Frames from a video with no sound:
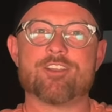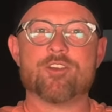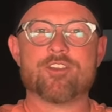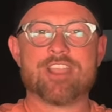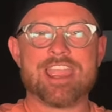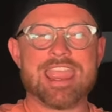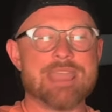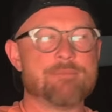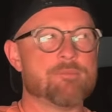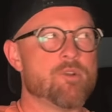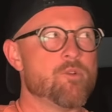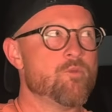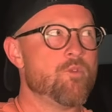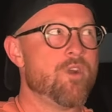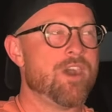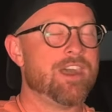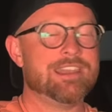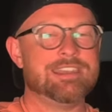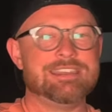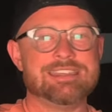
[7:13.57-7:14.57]
okay, I'm a
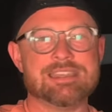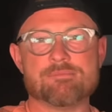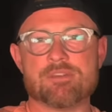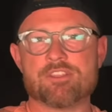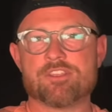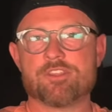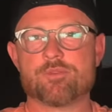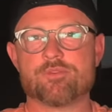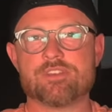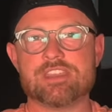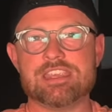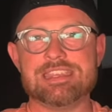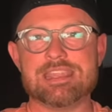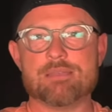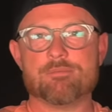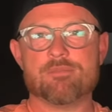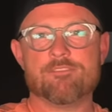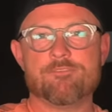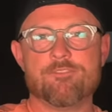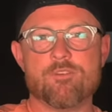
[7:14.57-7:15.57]
one, I'm a three,
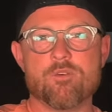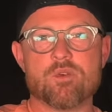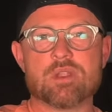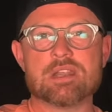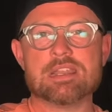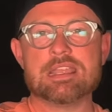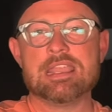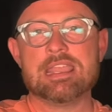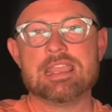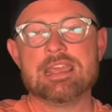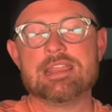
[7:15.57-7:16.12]
I'm a four,